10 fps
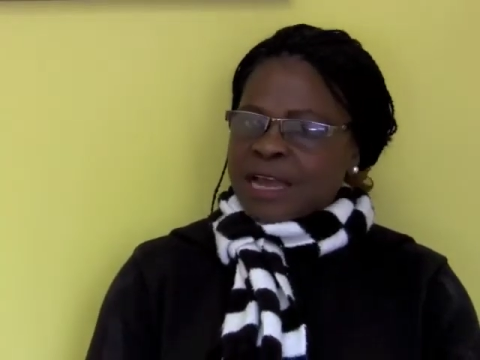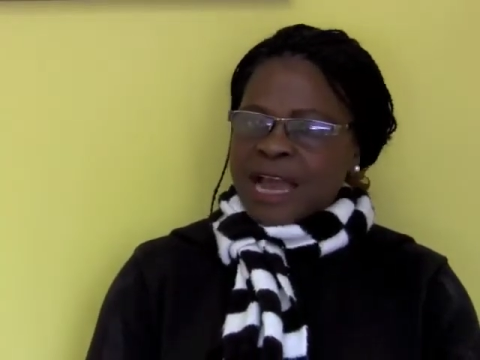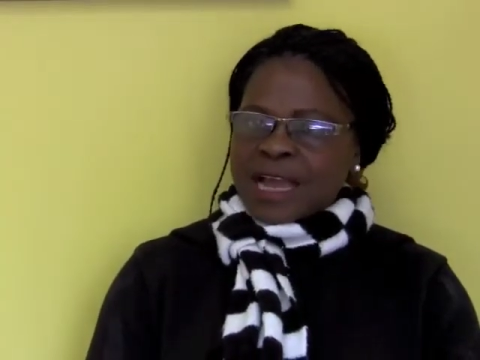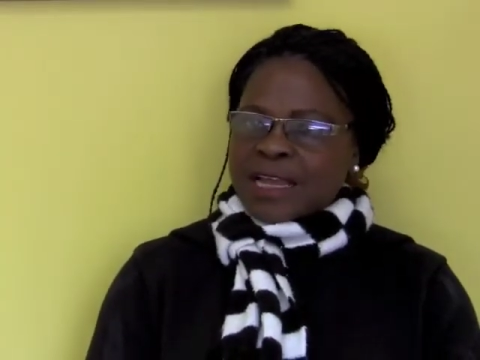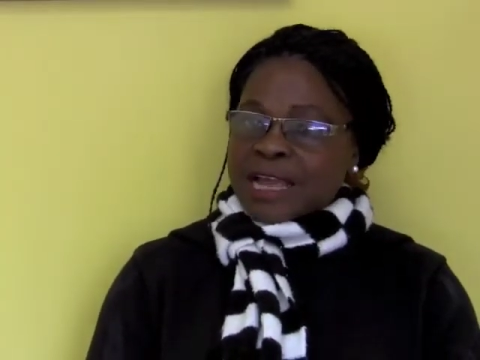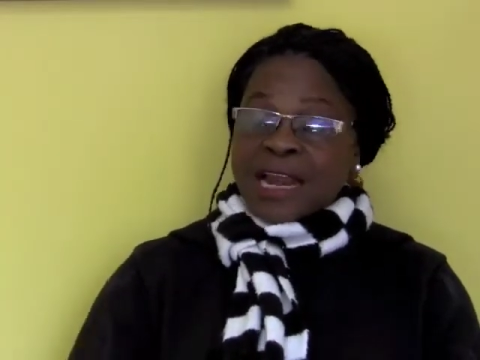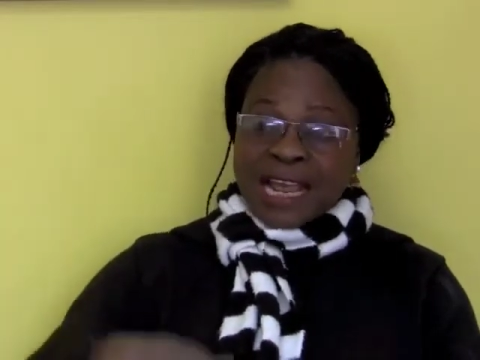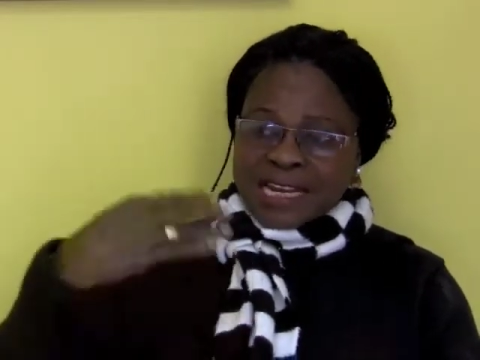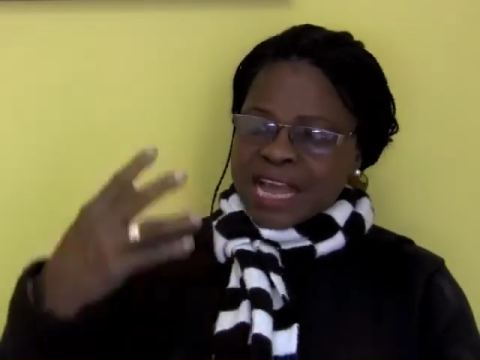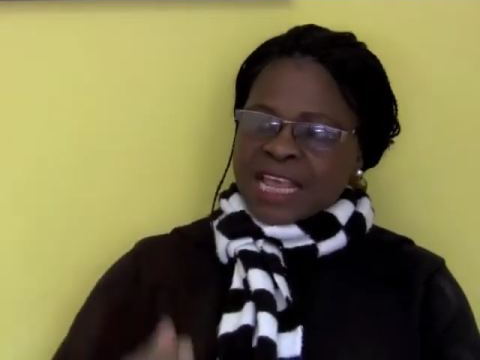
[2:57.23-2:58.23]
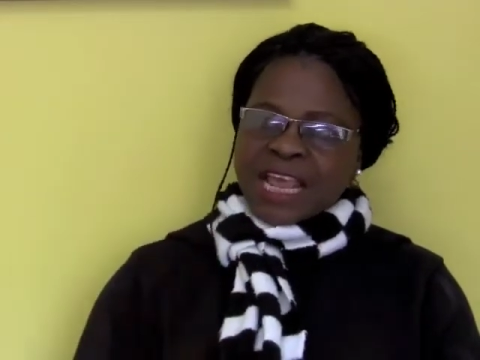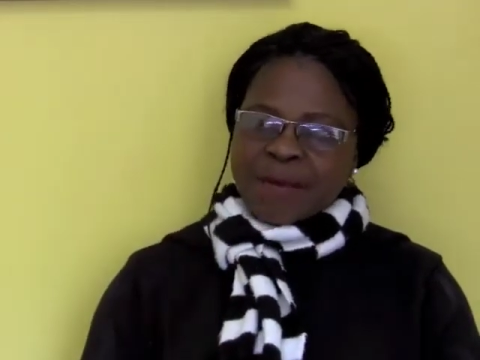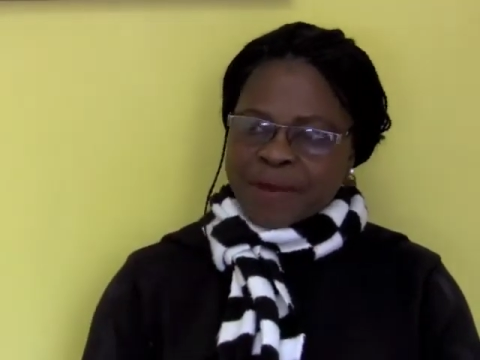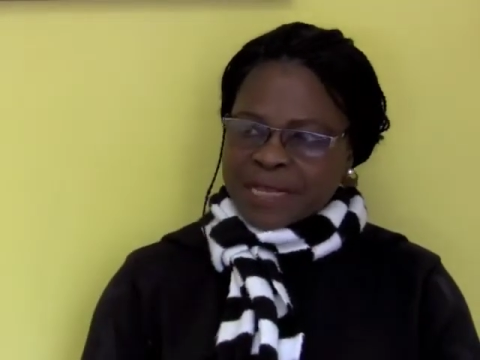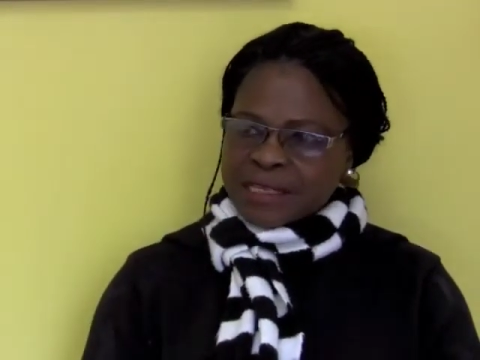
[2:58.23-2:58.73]
I, an idea
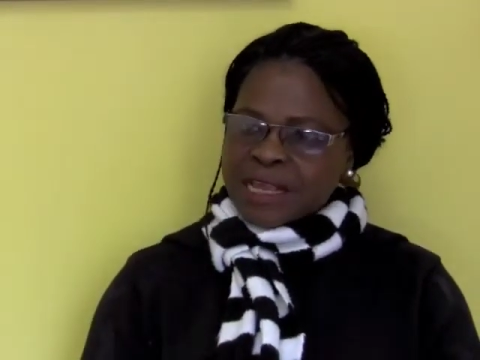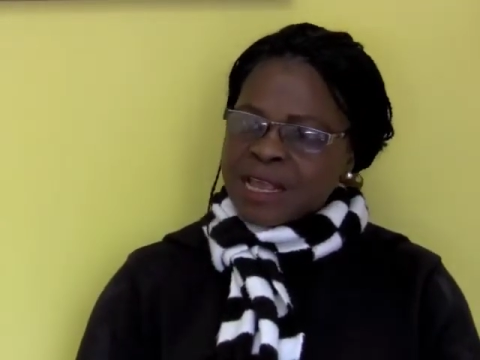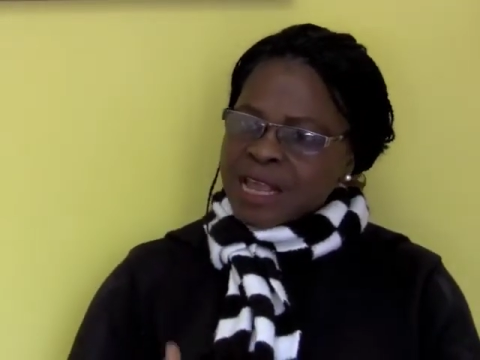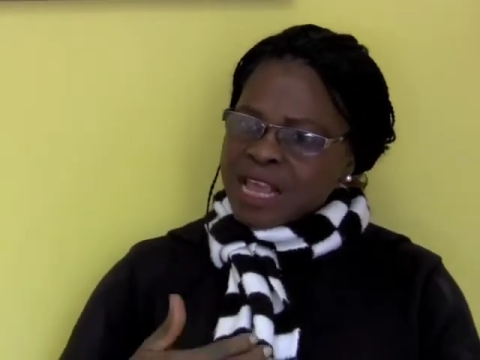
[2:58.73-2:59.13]
came. I say,